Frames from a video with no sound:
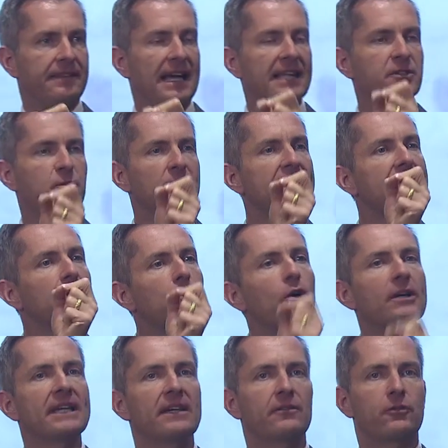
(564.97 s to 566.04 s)
That's really
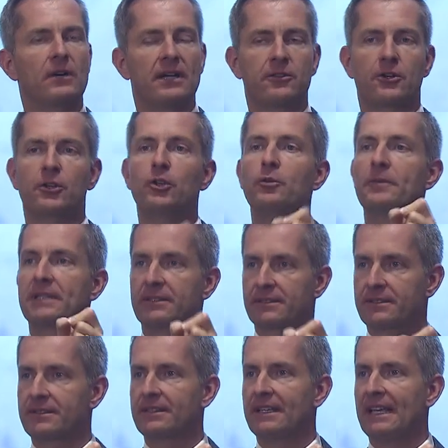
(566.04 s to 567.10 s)
looking for other
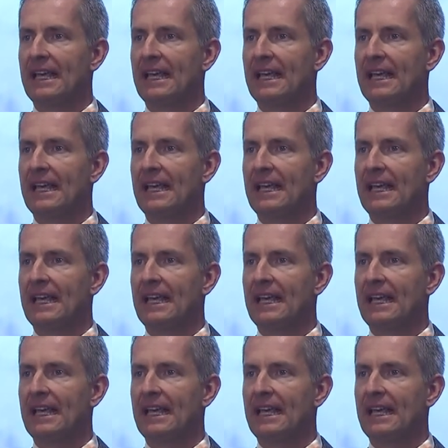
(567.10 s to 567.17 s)
humans.